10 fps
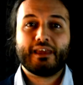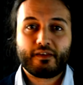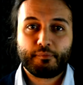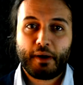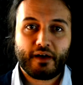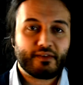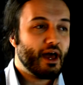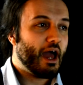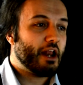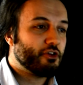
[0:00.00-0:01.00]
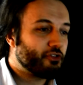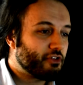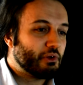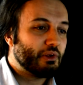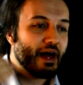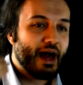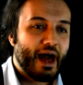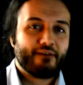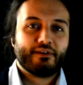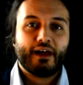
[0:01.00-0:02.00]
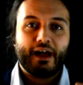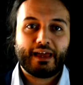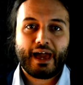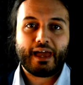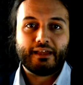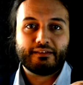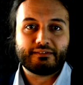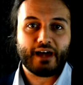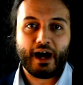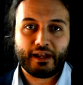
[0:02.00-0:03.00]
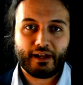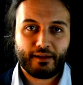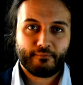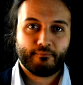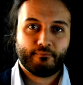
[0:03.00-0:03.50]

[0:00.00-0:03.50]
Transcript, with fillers: years pass and you still haven't get it done.